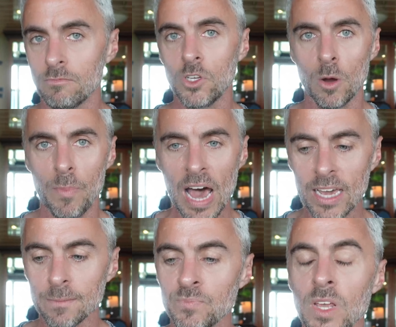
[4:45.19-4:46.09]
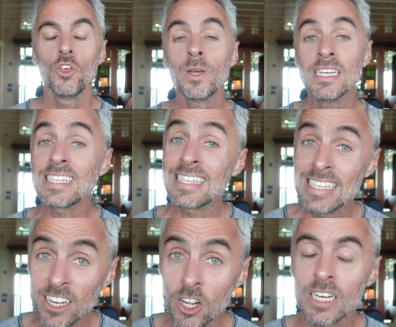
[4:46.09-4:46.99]
you don't buy it, you can
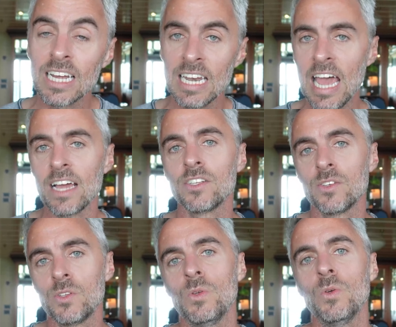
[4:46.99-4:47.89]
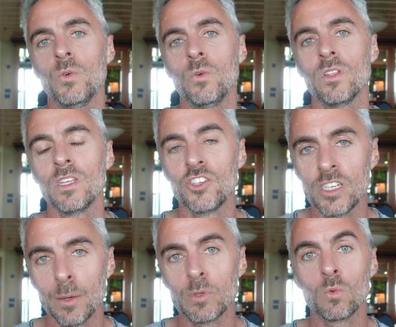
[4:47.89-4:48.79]
still connect to the
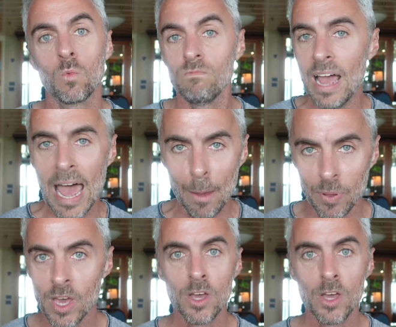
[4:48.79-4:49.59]
ship's app.